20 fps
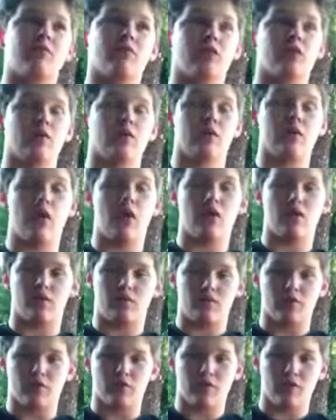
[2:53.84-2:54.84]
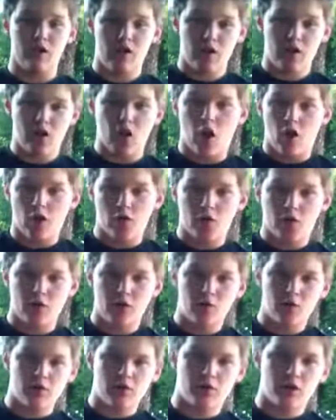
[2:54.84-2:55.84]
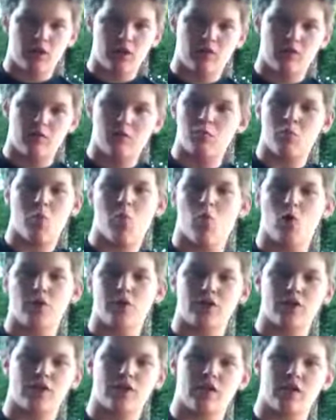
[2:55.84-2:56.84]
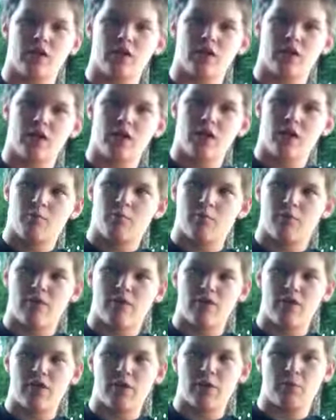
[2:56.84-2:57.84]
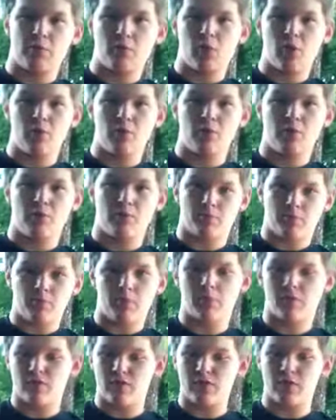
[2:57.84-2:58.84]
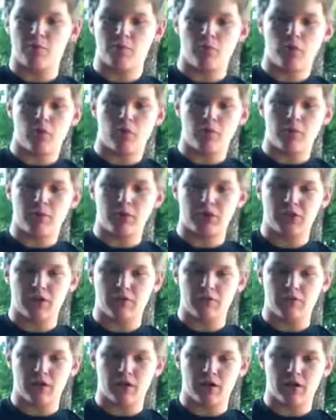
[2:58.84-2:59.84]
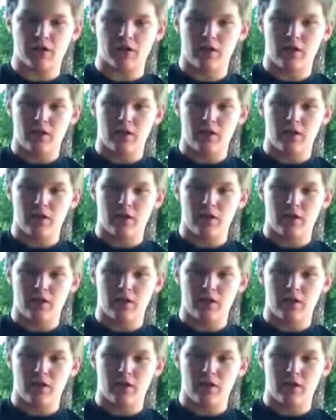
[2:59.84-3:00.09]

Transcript: for not doing what they more to prevent the prohibition, but